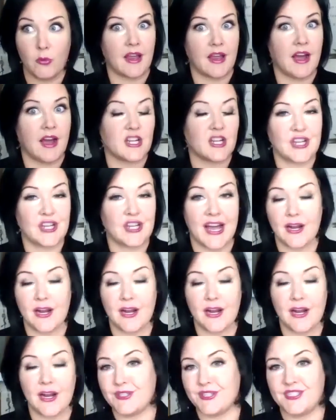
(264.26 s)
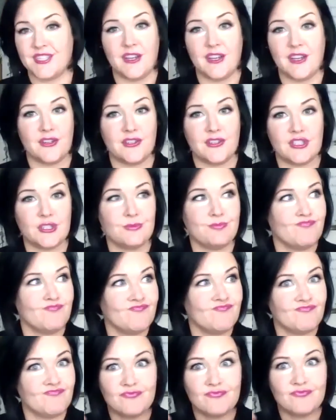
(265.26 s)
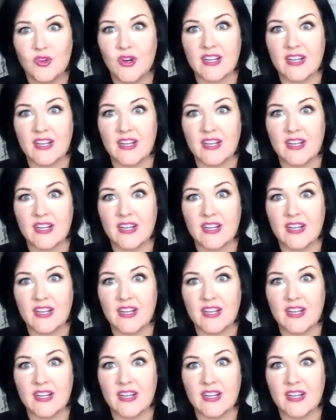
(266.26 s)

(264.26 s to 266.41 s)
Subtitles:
oh my gosh, I don't know what to say or do,